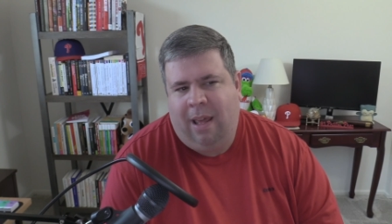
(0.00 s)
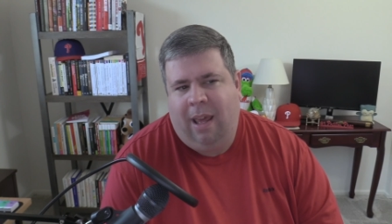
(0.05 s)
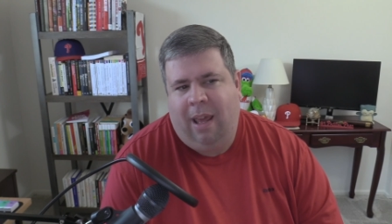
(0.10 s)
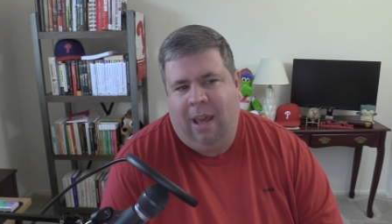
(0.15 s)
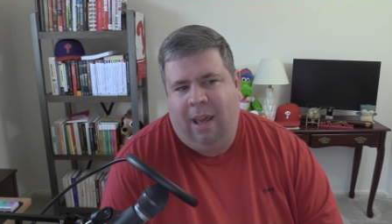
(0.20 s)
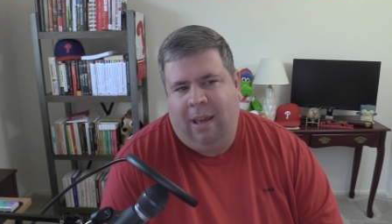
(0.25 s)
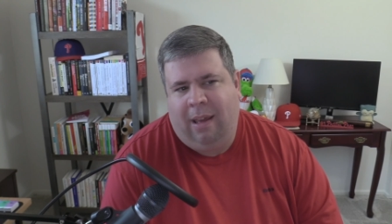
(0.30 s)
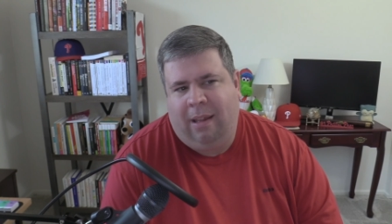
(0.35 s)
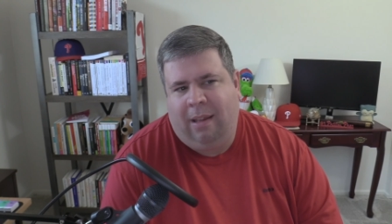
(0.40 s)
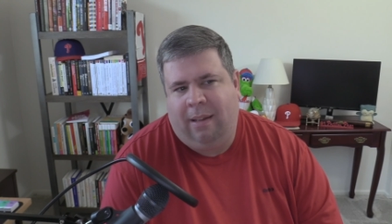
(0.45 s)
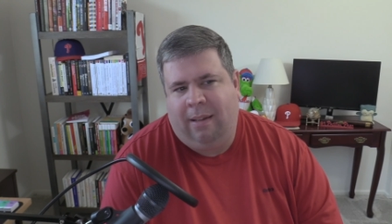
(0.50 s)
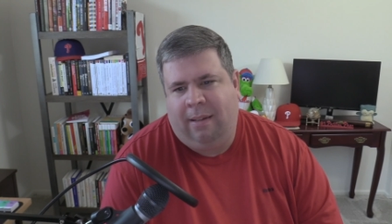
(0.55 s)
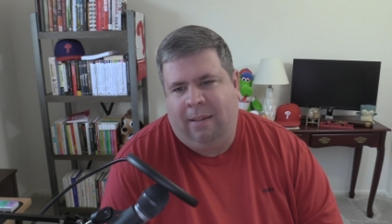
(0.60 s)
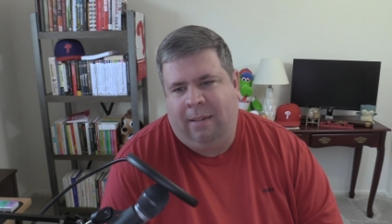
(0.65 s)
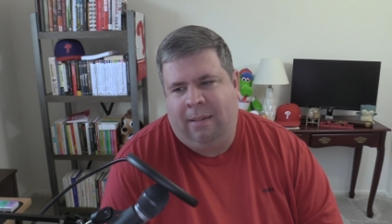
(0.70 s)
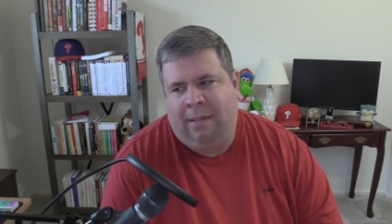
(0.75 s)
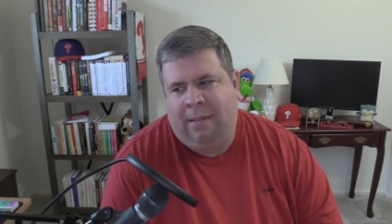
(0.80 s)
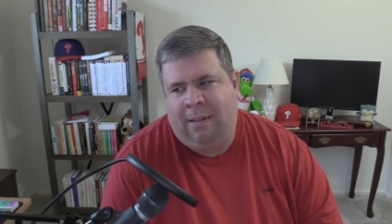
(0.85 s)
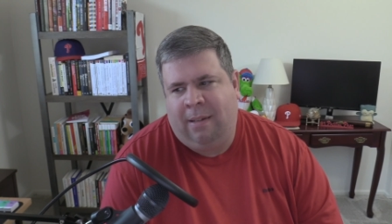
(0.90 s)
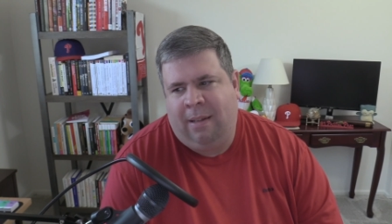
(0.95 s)

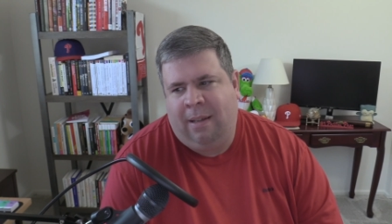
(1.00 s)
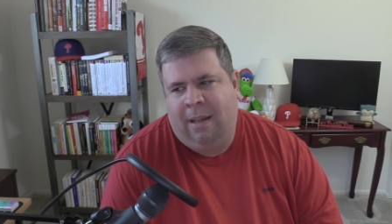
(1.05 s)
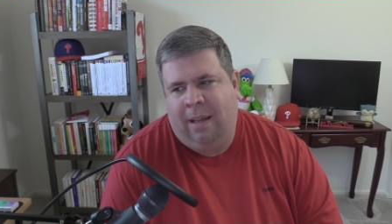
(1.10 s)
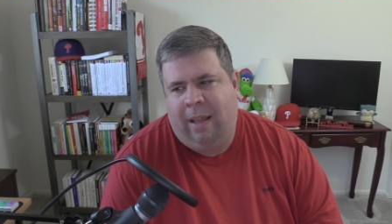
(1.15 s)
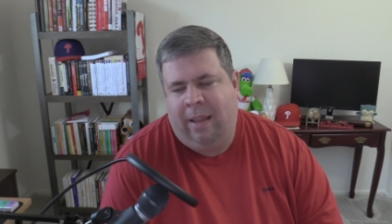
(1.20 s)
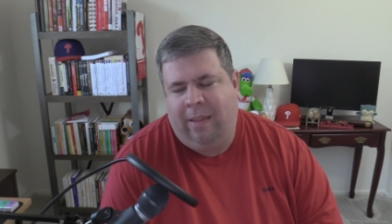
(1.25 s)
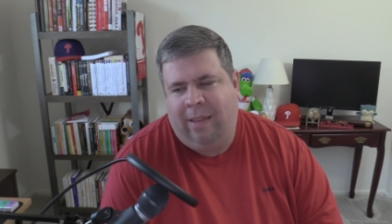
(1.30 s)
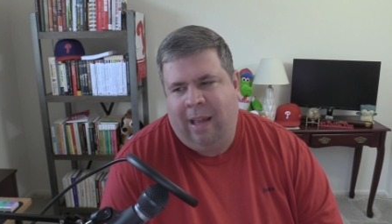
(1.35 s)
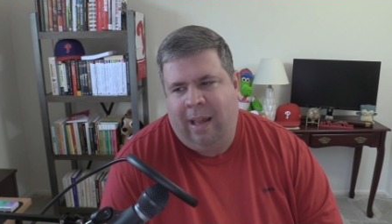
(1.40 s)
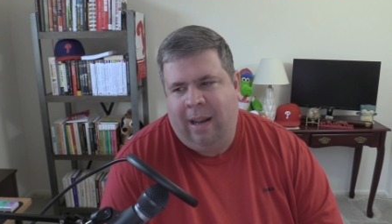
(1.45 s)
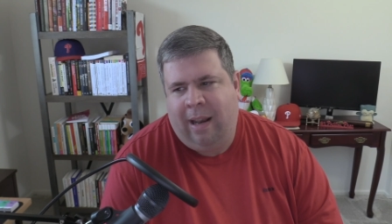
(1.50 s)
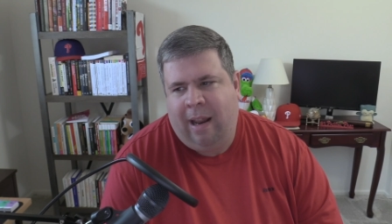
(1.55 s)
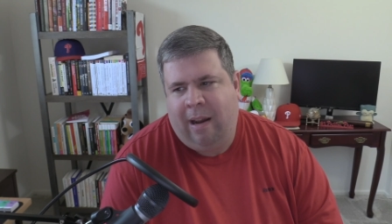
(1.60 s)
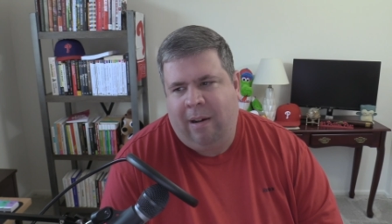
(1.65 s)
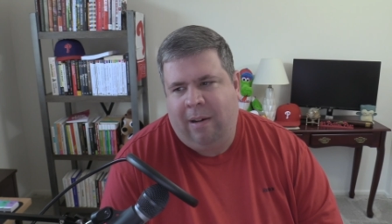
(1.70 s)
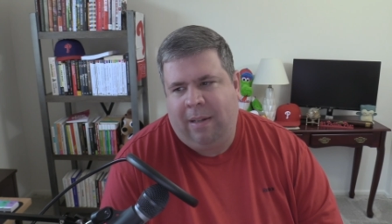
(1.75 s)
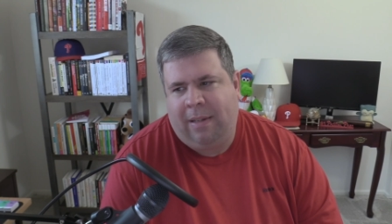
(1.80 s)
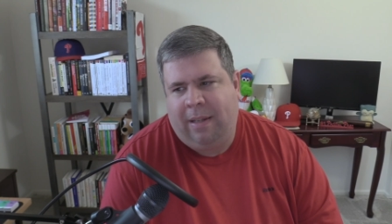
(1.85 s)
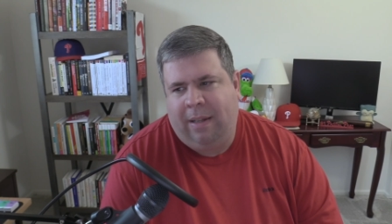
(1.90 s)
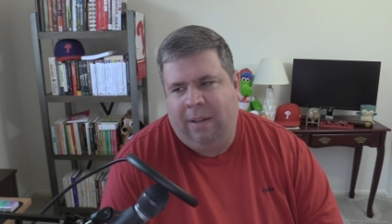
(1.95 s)
and that
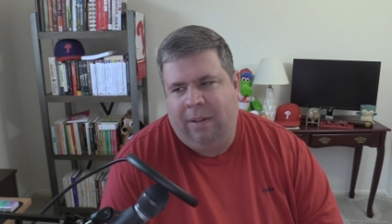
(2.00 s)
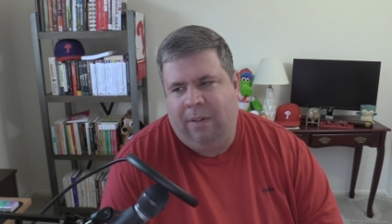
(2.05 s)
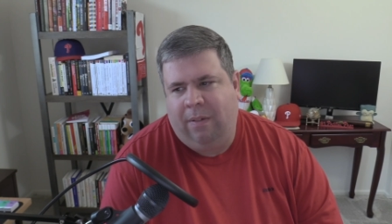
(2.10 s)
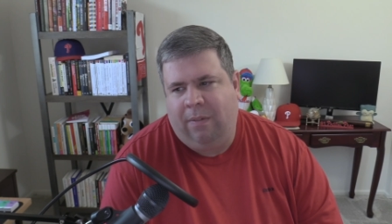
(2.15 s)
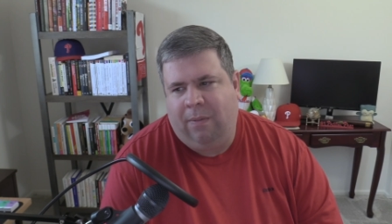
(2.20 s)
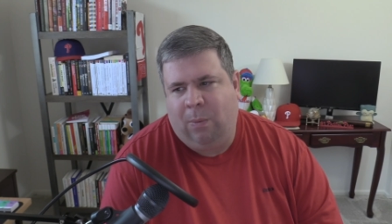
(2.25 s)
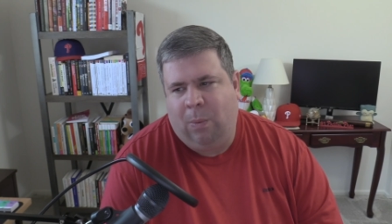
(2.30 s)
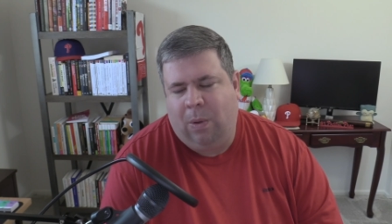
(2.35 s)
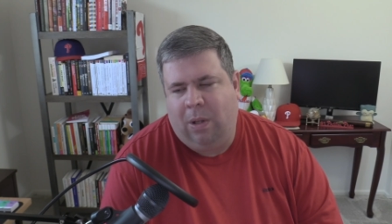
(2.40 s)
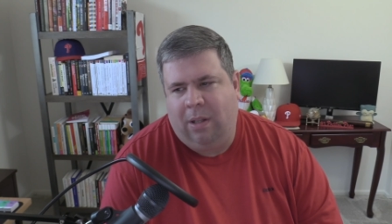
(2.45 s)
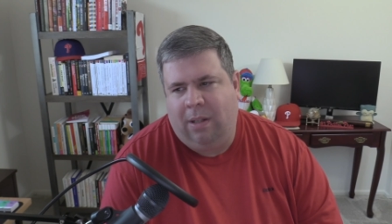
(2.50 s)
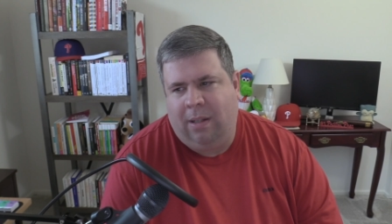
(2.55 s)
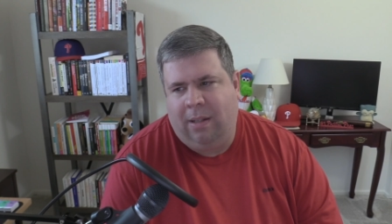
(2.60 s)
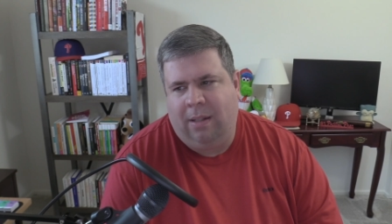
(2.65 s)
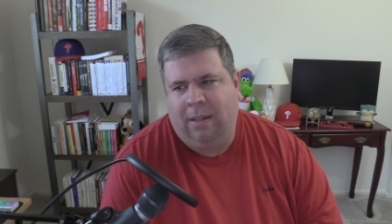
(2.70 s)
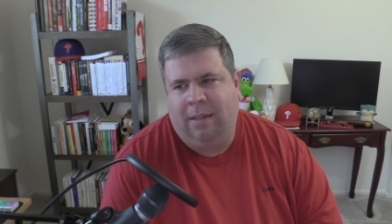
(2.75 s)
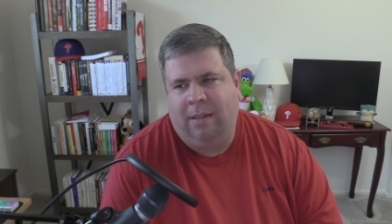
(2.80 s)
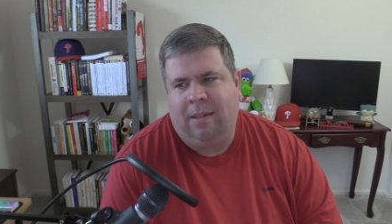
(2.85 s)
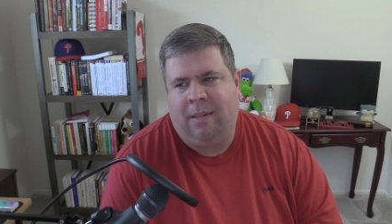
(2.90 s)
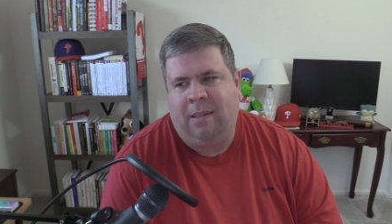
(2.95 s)
narrative
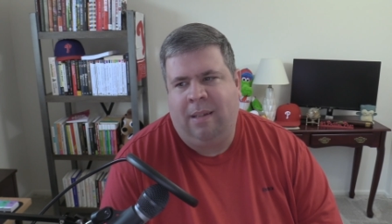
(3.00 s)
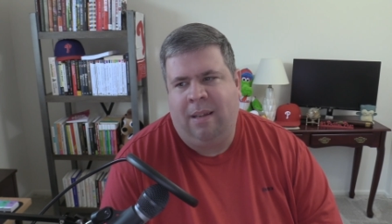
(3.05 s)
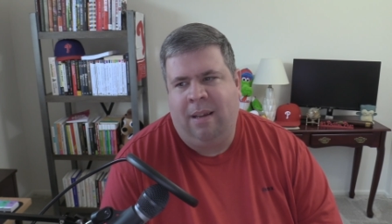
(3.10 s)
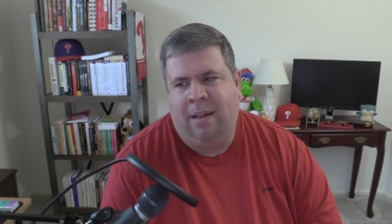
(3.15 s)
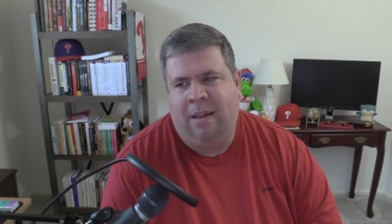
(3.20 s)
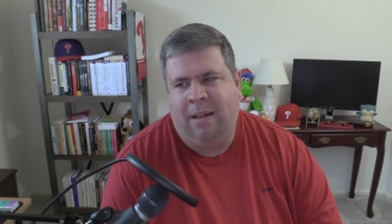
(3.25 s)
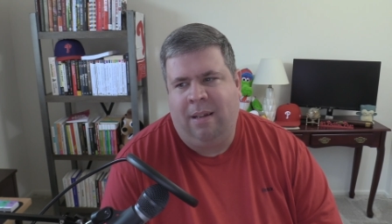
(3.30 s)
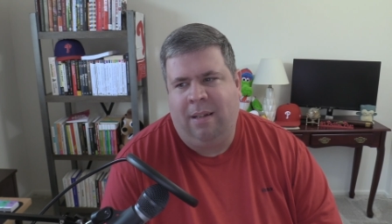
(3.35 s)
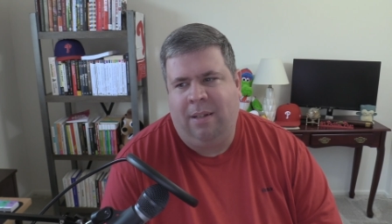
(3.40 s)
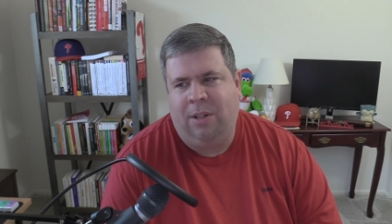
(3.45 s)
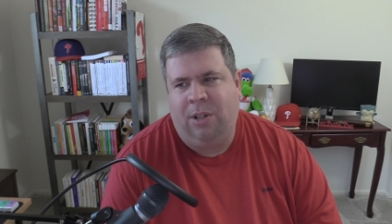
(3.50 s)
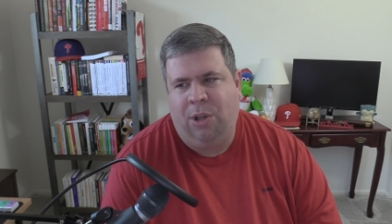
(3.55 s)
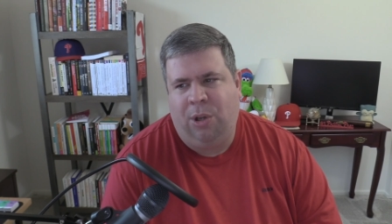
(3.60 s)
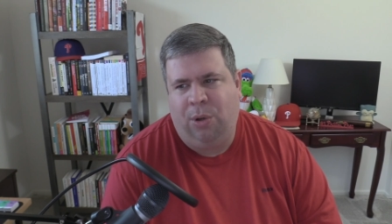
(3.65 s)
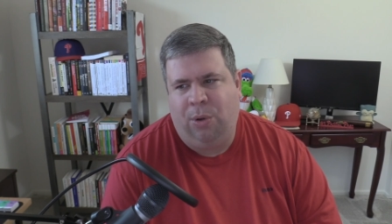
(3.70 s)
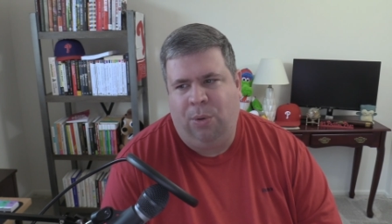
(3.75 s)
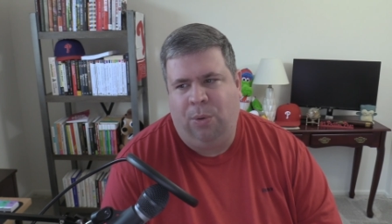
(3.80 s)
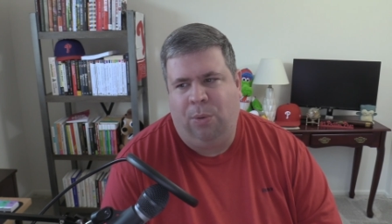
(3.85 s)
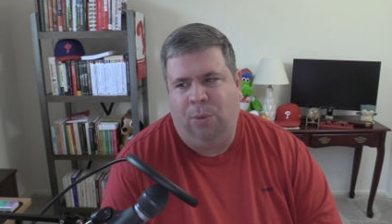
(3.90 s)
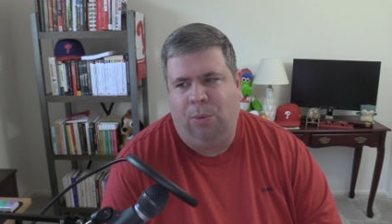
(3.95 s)
was
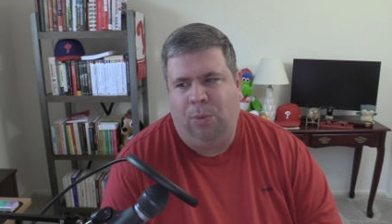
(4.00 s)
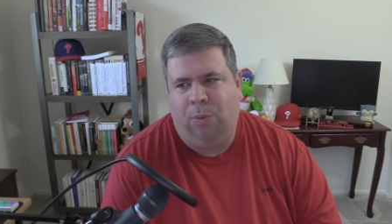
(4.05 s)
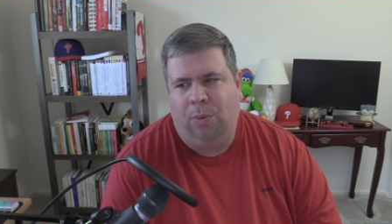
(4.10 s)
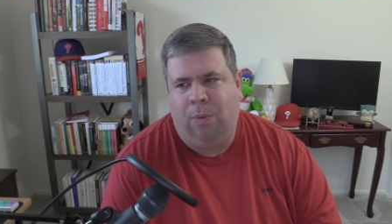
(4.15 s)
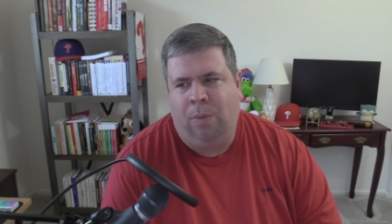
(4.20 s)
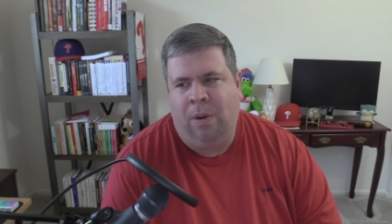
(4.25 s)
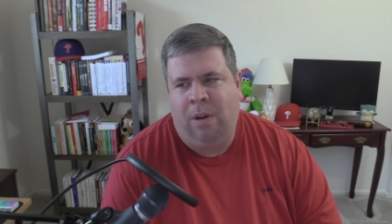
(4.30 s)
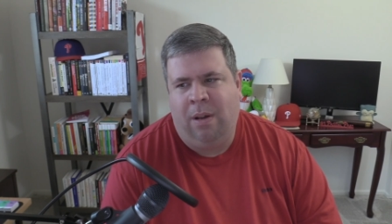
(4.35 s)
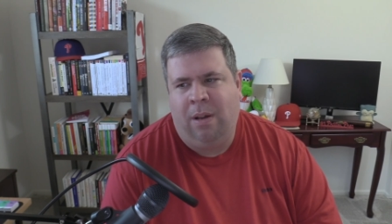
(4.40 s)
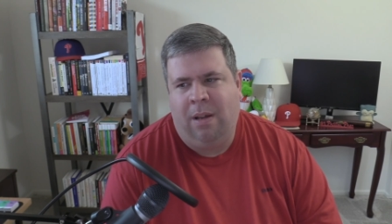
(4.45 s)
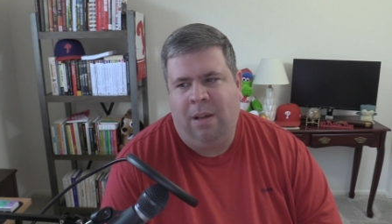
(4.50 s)
too